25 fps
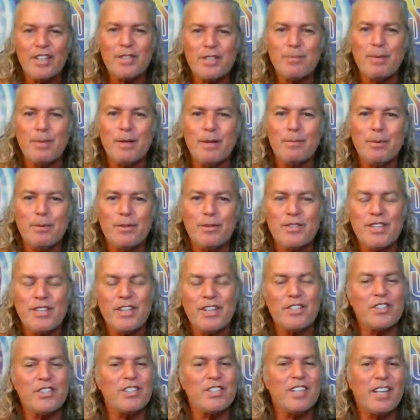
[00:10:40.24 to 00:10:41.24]
people
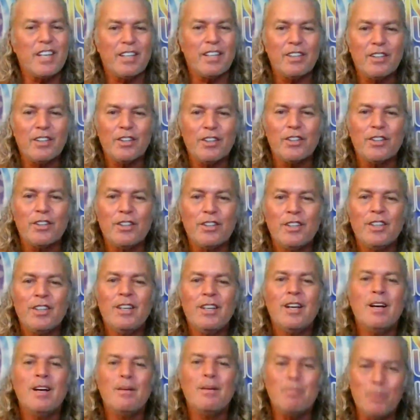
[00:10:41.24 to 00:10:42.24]
such as Hitler,
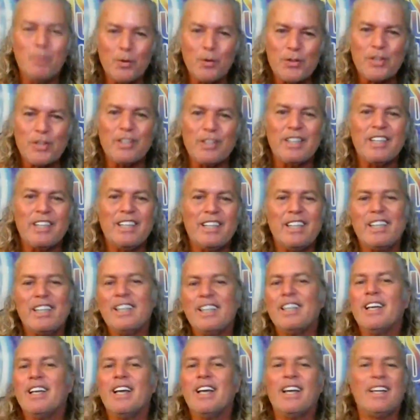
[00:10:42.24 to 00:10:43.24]

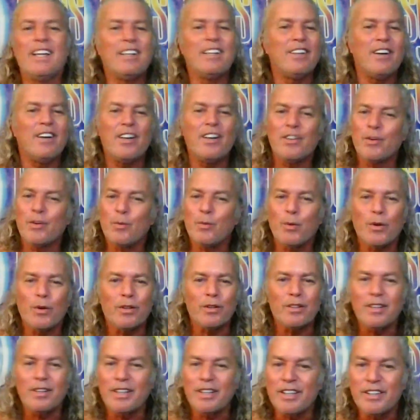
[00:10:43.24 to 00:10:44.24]
Mussolini, and other
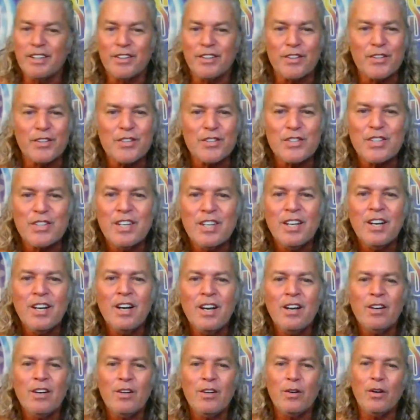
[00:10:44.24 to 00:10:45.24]
world leaders
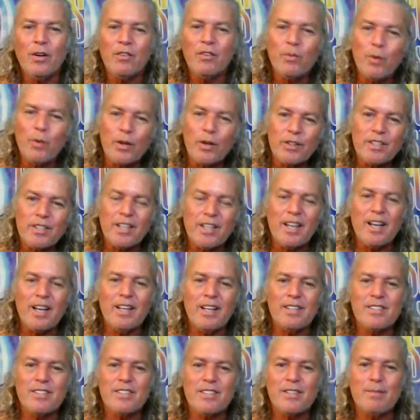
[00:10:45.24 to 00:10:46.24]
who have worked
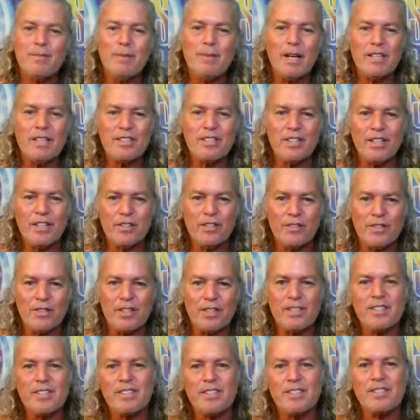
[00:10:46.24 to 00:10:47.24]
against the best
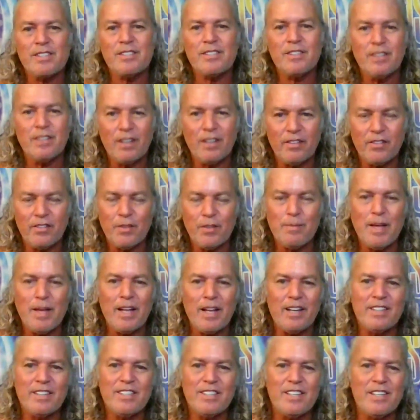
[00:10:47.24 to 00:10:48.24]
interests of
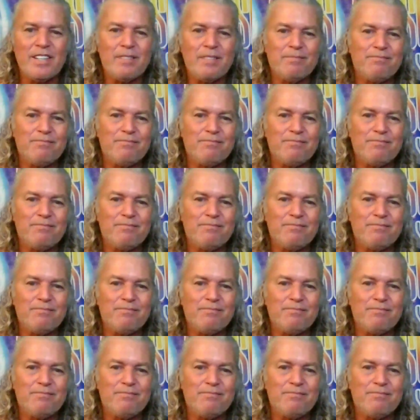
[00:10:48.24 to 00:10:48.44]
humanity.